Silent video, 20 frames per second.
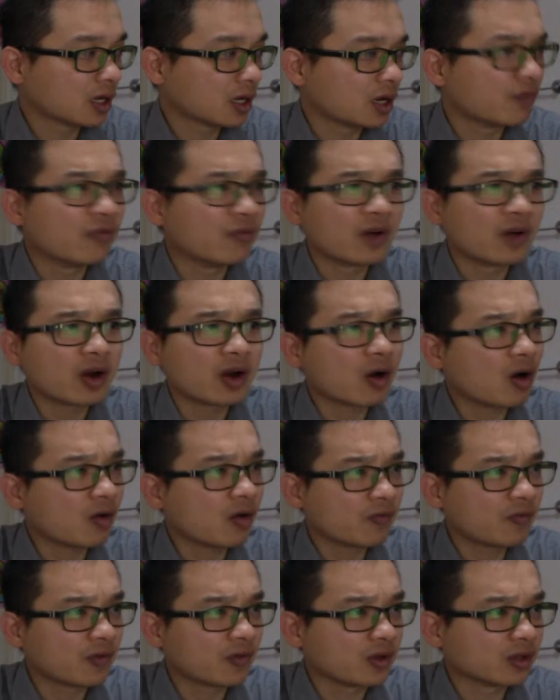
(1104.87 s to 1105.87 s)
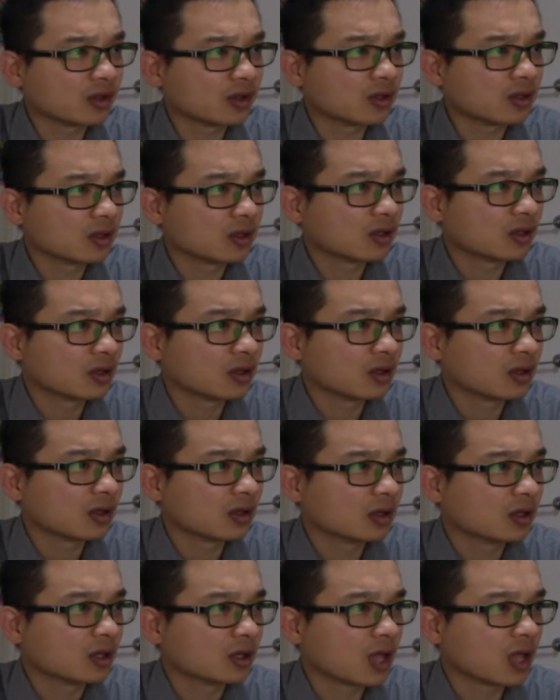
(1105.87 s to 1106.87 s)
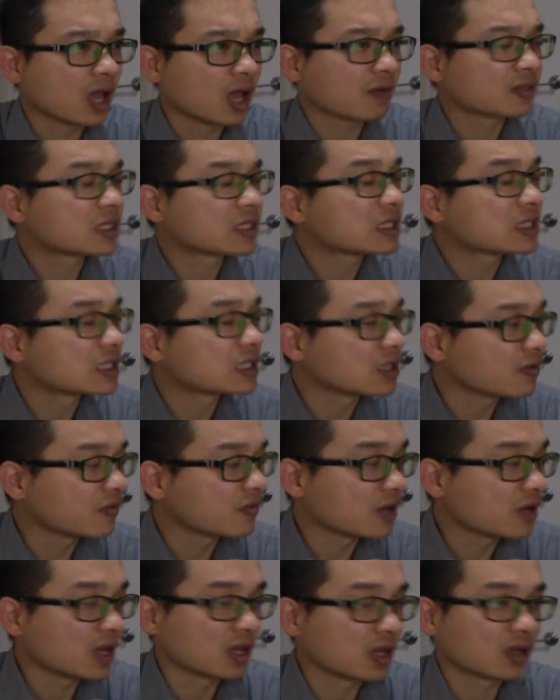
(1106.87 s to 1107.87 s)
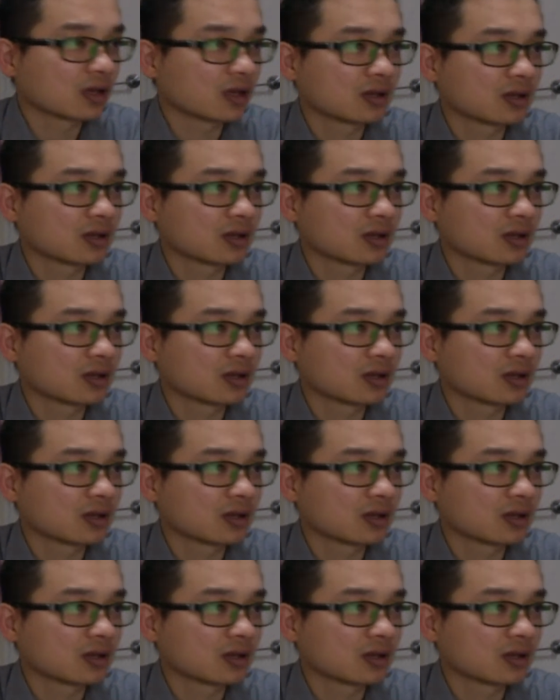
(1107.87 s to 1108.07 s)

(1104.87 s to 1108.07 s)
and very often they have a stiff neck.